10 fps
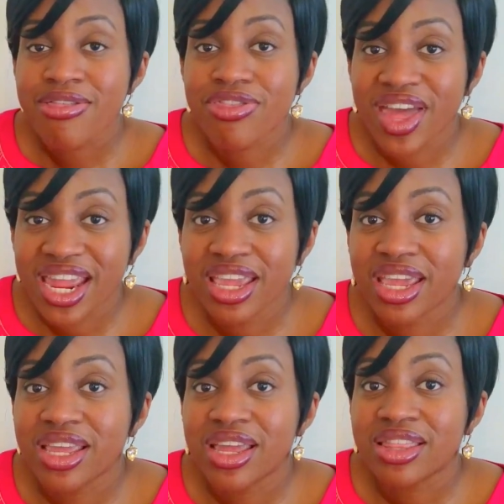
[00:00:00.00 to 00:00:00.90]

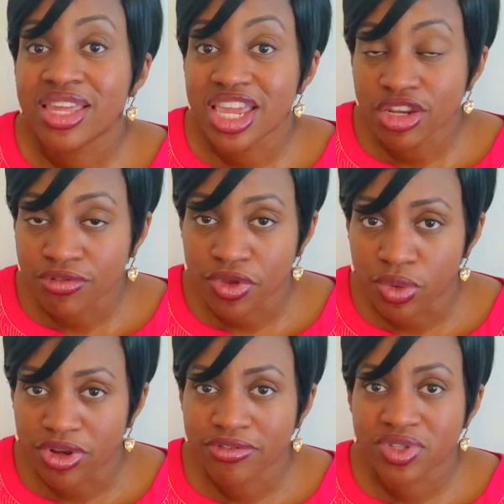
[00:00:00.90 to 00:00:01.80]
Thank the
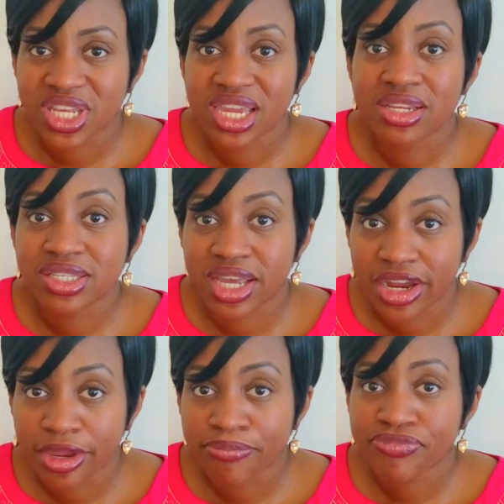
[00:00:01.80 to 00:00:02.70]
interviewer for taking
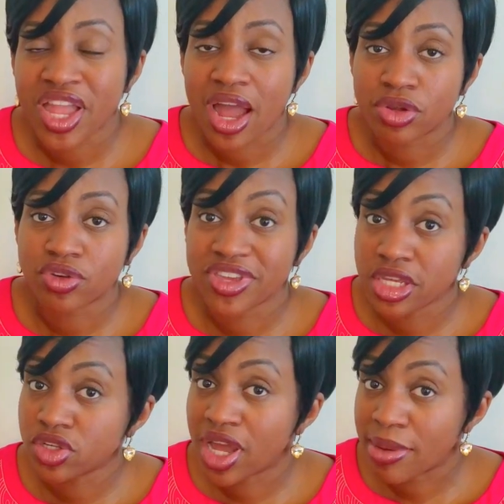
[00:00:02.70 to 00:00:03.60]
time out of
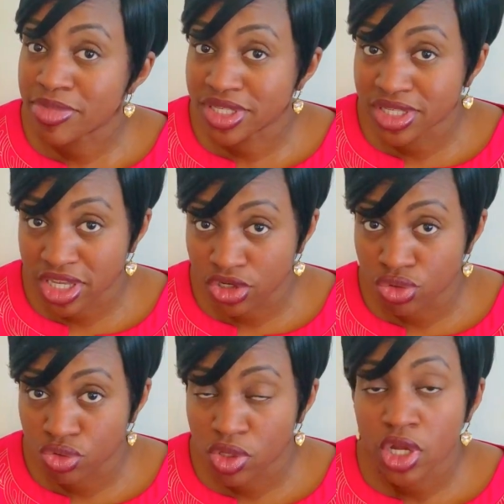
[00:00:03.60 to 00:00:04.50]
his or her busy
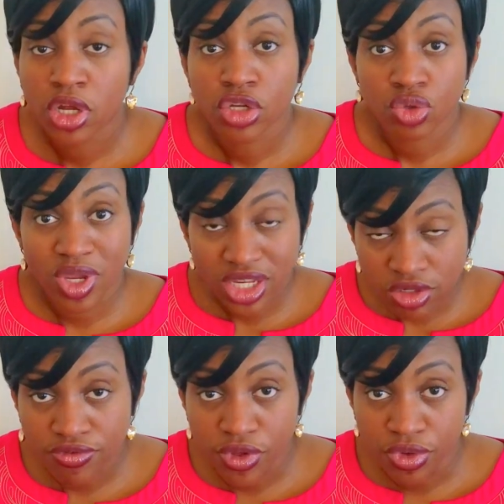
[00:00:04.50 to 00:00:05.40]
schedule to
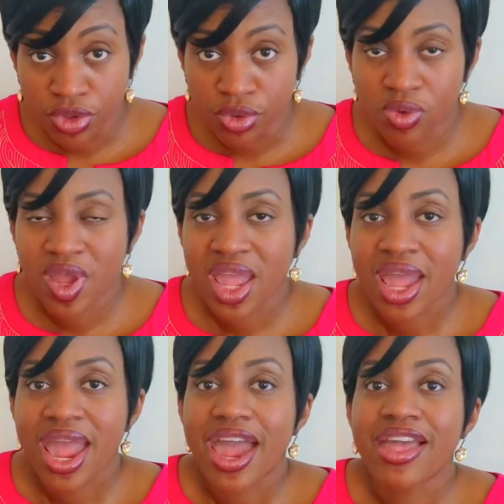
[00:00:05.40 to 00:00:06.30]
interview you,
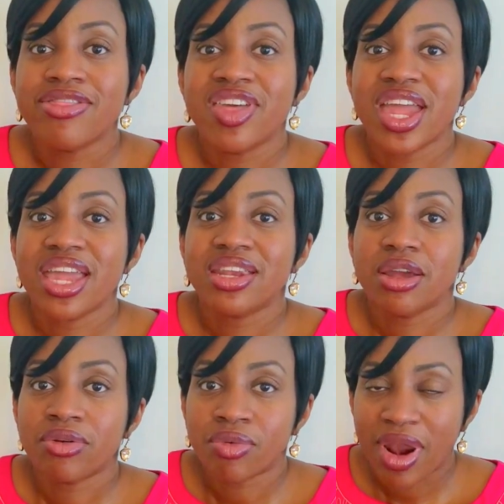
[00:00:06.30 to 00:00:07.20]
and
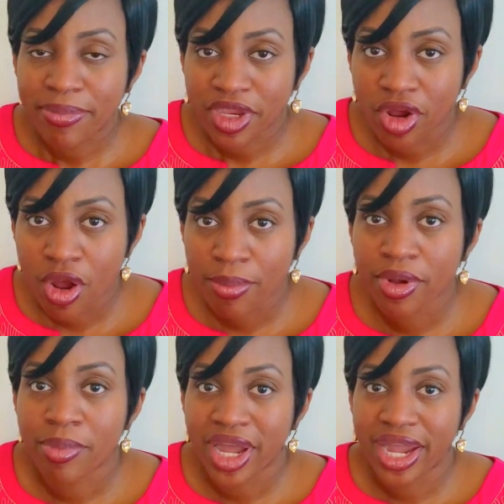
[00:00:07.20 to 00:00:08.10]
then wrap it
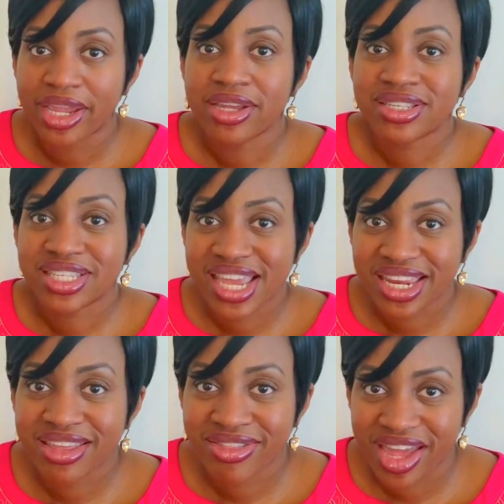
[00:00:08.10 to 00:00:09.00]
up by
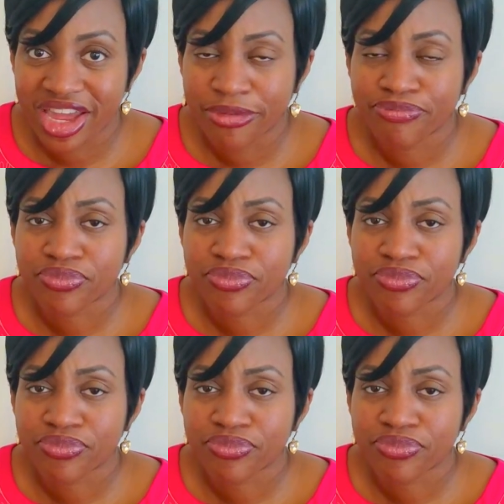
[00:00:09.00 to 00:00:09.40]
stating that